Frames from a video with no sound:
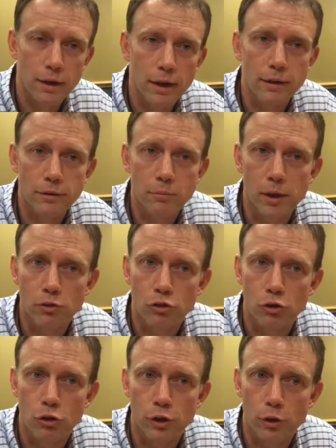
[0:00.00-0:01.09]
As I mentioned
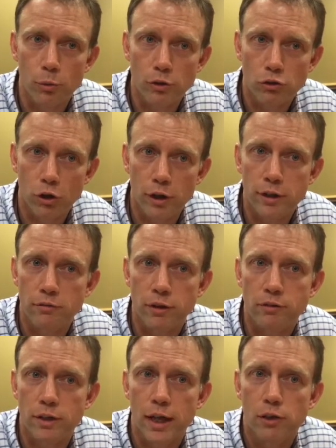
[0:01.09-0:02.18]
earlier, we started the
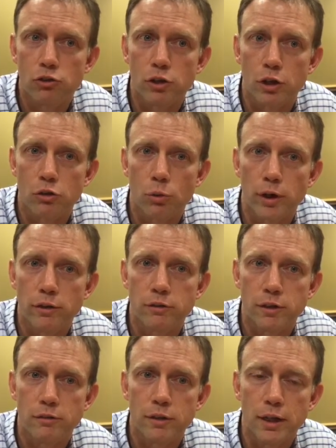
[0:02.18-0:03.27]
investigation in
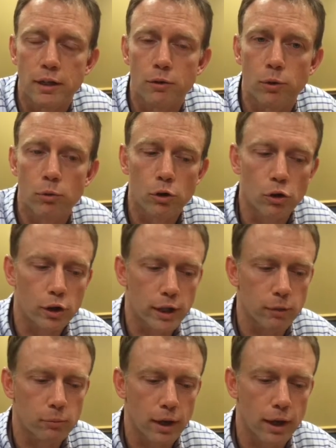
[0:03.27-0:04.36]
2016 and we were
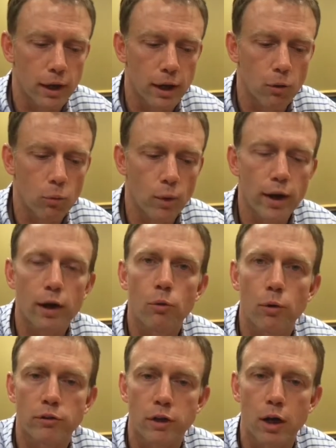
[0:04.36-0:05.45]
looking by where
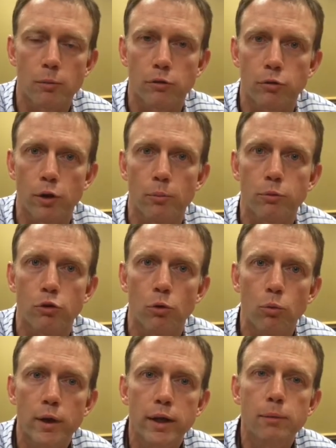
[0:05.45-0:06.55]
was it coming from. So
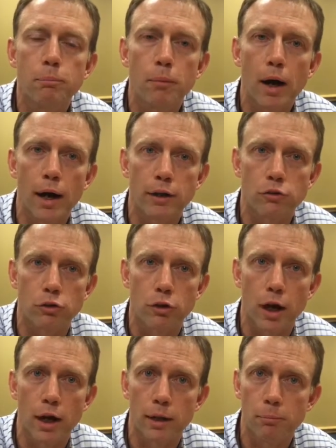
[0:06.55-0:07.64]
we monitor
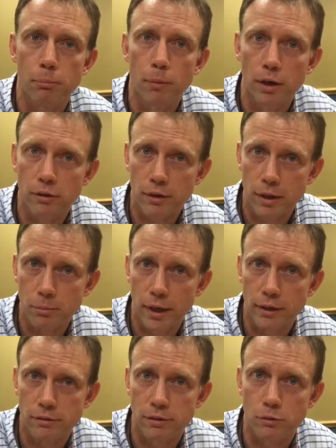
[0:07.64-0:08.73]
on a monthly
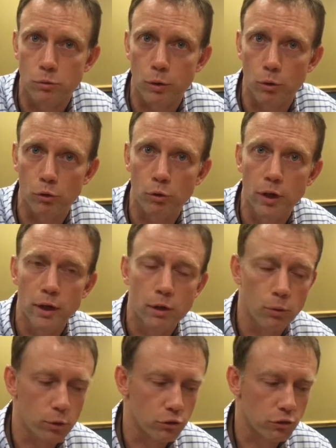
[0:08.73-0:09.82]
basis. We
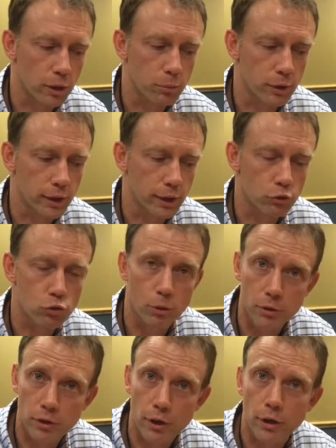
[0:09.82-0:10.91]
were sampling
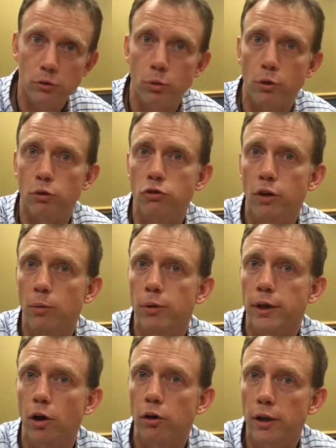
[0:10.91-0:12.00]
tributaries, we were
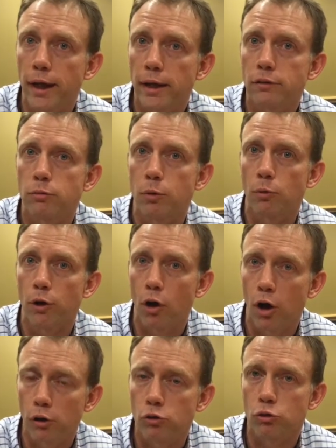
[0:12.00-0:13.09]
sampling our lakes, but we were
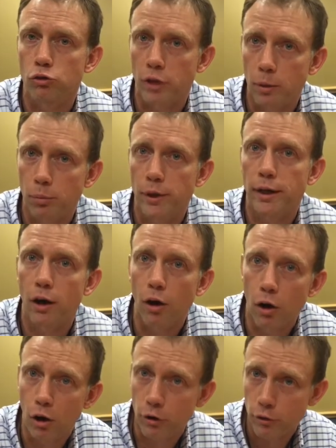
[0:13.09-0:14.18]
also sampling
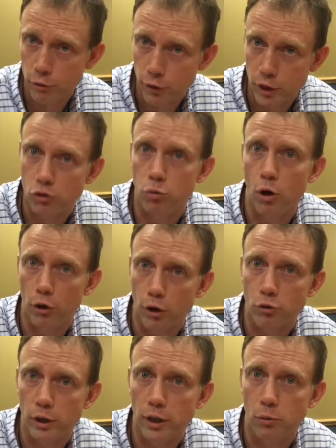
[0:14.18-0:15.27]
our finished water, our
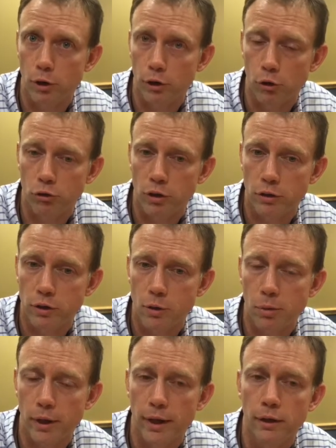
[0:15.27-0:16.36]
drinking water goes into the
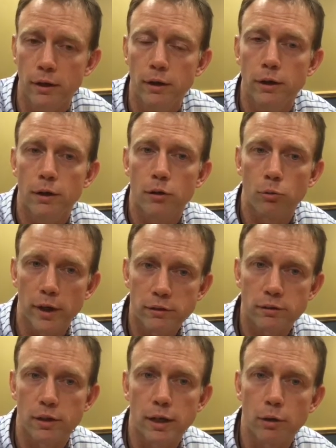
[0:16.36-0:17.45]
plant.
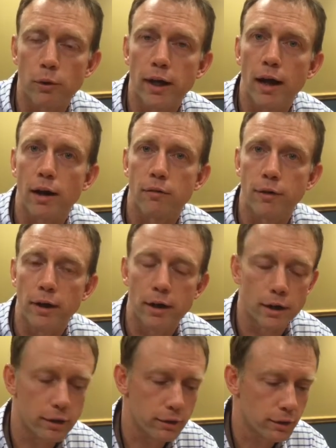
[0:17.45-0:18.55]
Recently we
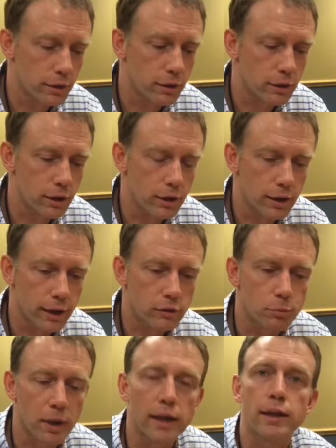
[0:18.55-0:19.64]
have
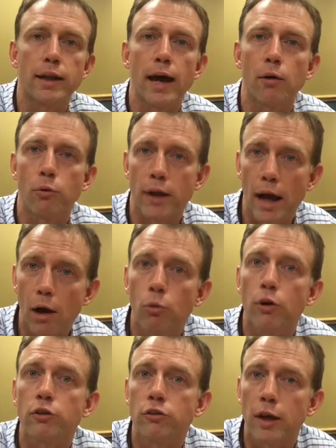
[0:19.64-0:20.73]
expanded that.
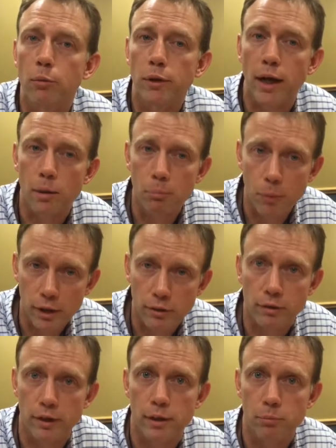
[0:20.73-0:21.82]
We're sampling on a
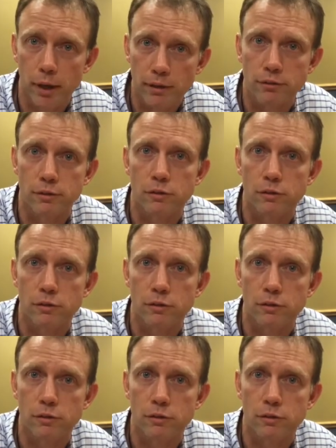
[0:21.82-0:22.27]
monthly basis.